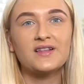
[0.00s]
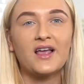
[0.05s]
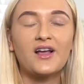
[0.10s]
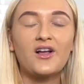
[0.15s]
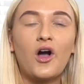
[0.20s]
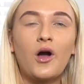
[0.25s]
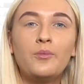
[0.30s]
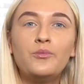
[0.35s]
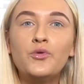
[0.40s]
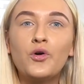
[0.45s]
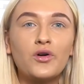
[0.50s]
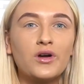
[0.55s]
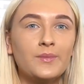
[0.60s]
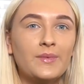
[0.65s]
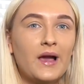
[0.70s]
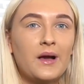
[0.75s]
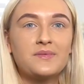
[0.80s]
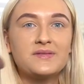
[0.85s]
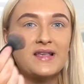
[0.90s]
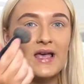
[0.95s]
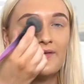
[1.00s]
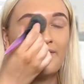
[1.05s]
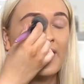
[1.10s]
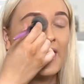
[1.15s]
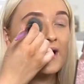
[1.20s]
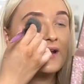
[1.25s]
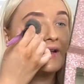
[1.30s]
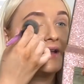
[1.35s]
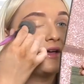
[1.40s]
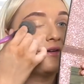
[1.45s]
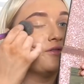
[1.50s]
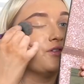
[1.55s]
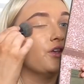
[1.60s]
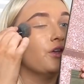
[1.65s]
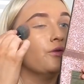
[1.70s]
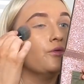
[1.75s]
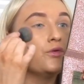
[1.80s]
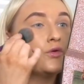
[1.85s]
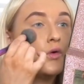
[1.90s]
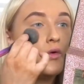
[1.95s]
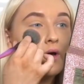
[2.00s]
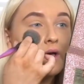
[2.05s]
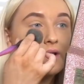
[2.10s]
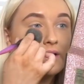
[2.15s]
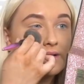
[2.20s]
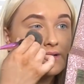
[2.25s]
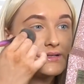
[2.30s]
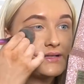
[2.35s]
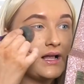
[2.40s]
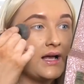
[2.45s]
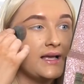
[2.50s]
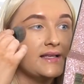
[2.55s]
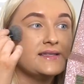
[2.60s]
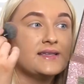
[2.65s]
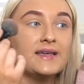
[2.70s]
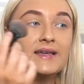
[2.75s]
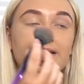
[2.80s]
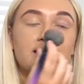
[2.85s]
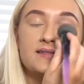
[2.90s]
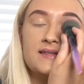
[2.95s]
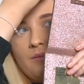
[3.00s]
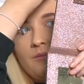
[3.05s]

Like I'm not gonna be upset if I had a nephew, not in the slightest.